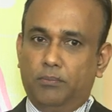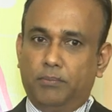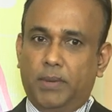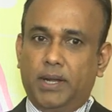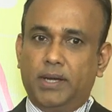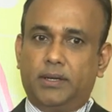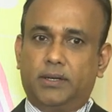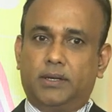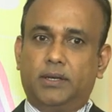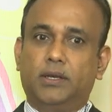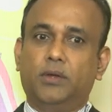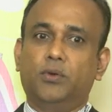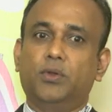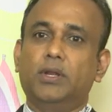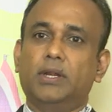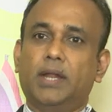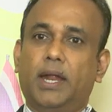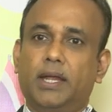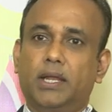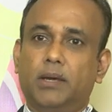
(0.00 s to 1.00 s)
But
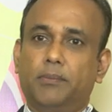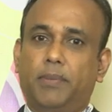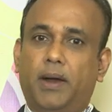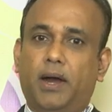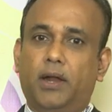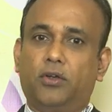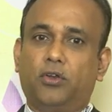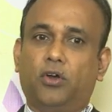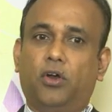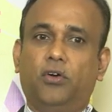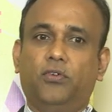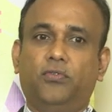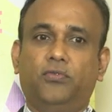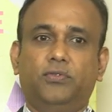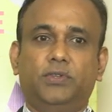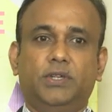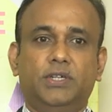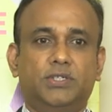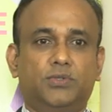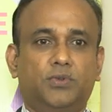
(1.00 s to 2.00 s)
during latter part of
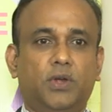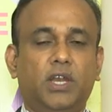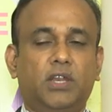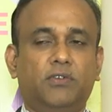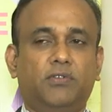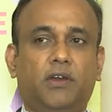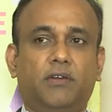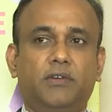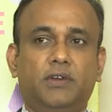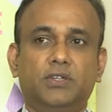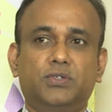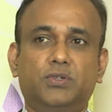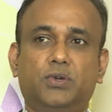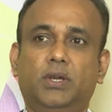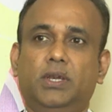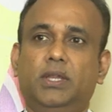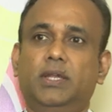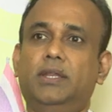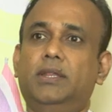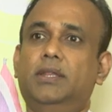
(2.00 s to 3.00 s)
this 25 years,
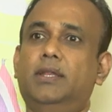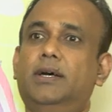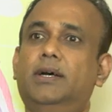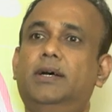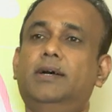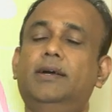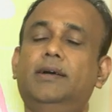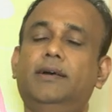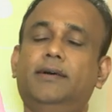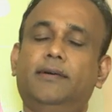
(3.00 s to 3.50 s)
only the